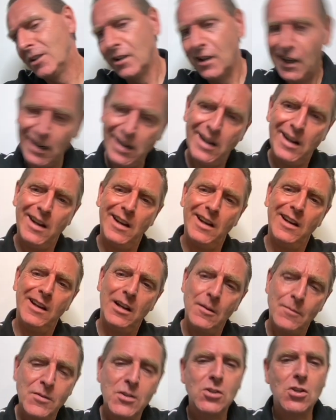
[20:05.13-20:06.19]
Huh?
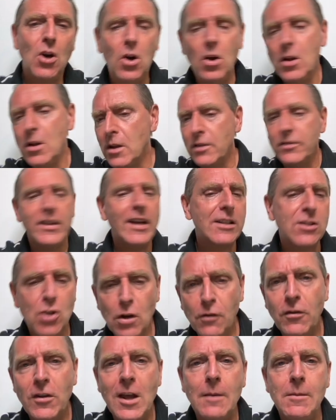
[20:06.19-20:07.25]
So that's
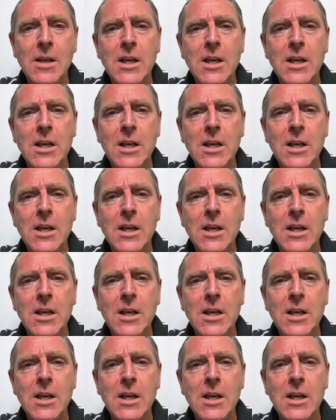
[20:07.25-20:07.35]
good for them.